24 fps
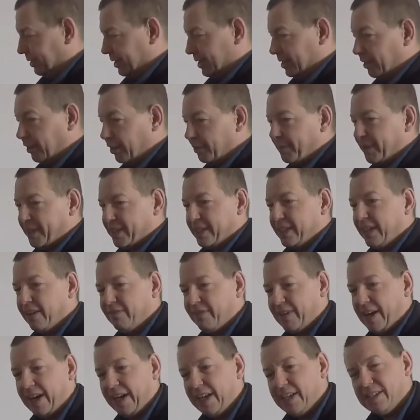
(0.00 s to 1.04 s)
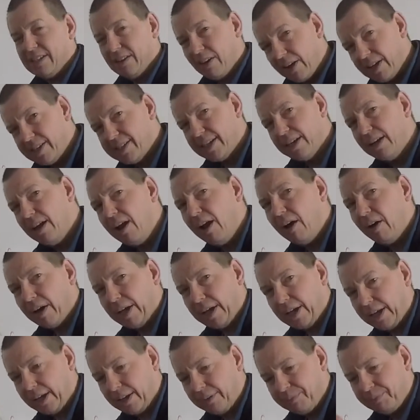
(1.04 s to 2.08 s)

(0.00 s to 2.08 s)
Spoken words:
to be sniffed at. It's nice and light.